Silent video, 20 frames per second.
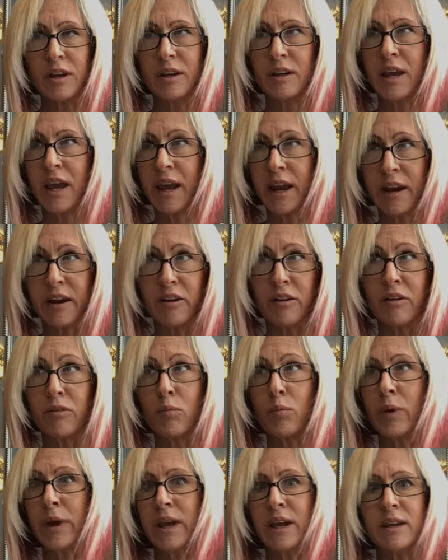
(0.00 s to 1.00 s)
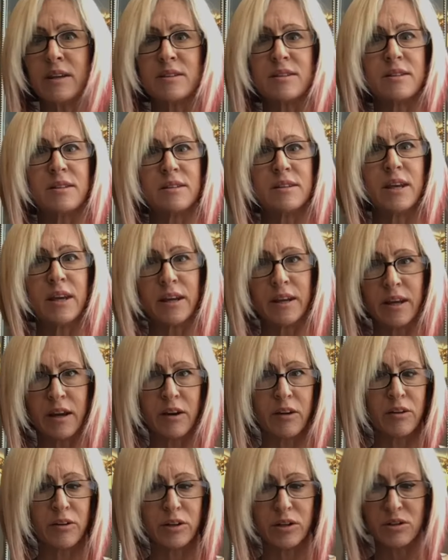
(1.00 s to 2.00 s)
care ways to take
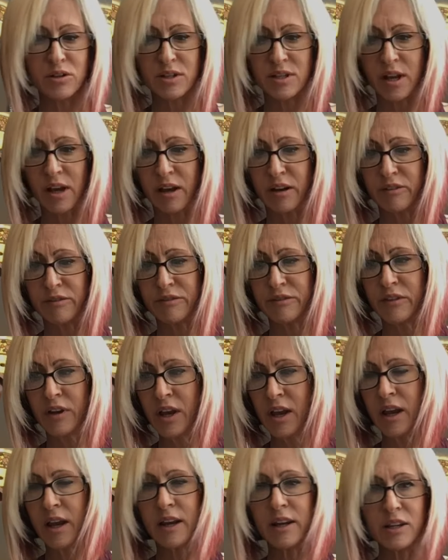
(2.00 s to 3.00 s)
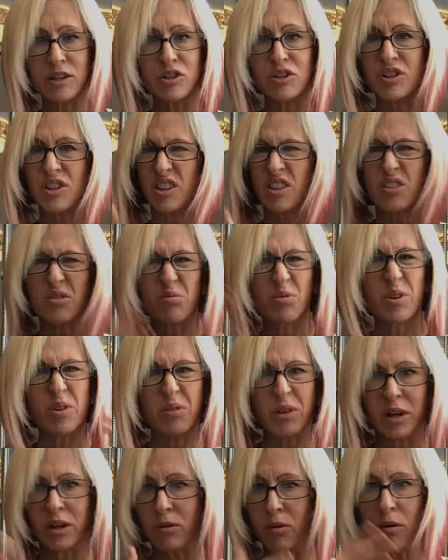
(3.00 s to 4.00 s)
care of yourself. And I just threw
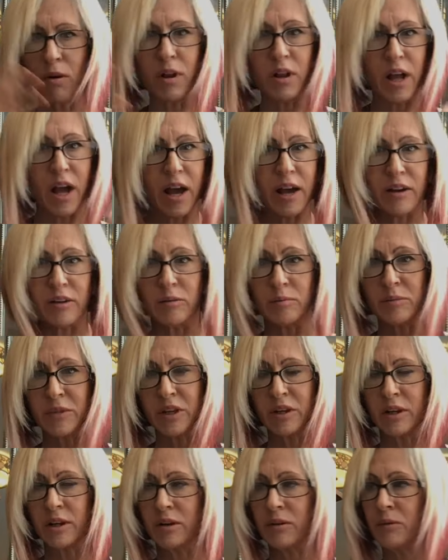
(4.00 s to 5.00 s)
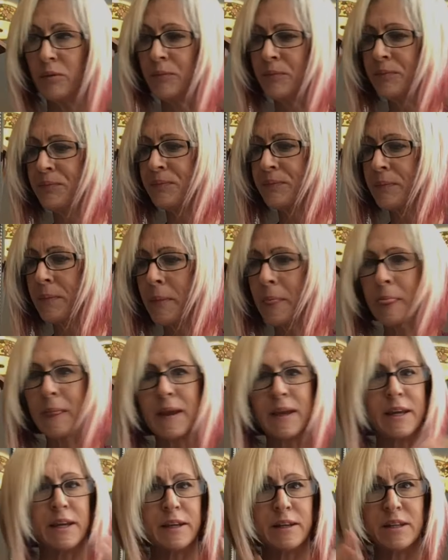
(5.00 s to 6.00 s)
it all at him, you know
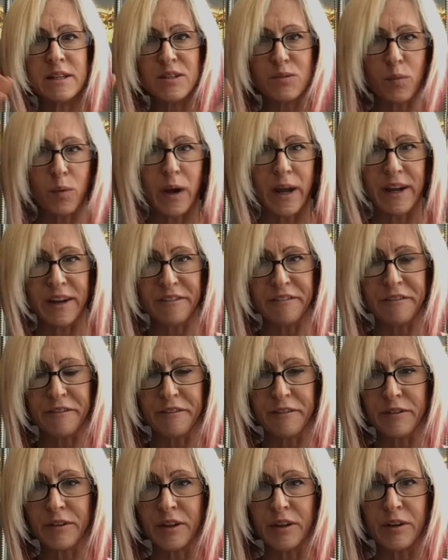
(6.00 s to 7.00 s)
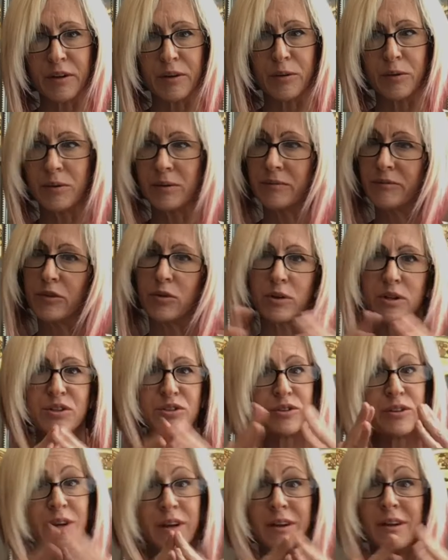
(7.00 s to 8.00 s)
he and his wife, you know, of
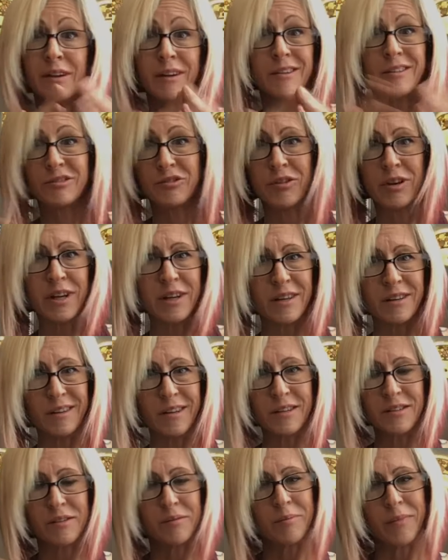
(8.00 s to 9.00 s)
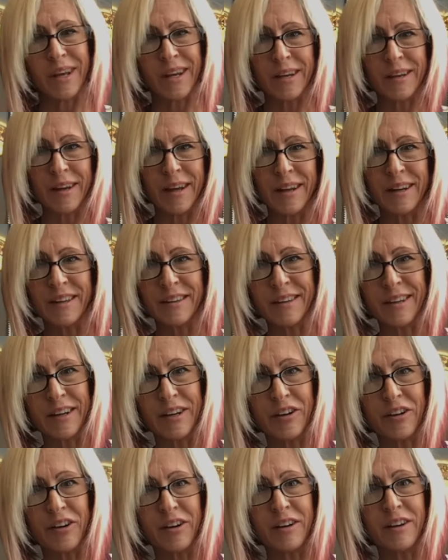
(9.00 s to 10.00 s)
course, drinking doesn't make anything
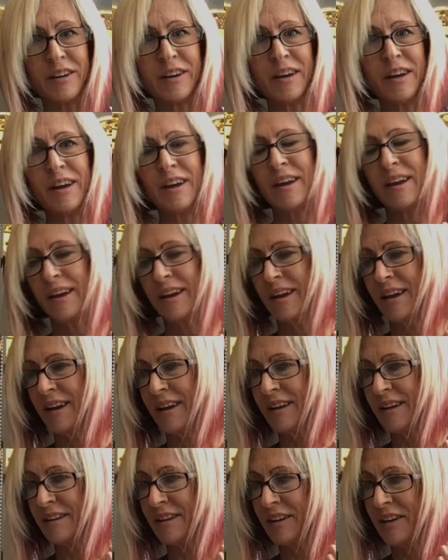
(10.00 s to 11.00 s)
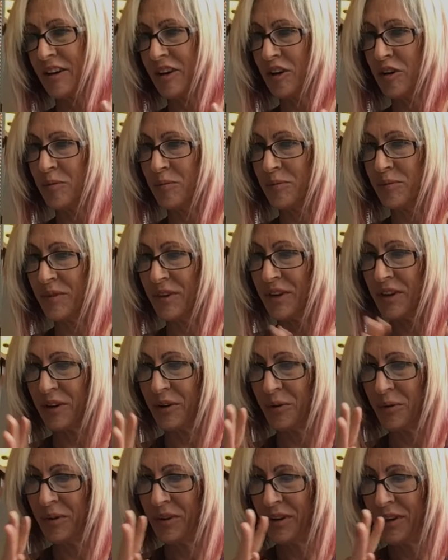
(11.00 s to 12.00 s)
good. And, um, you know,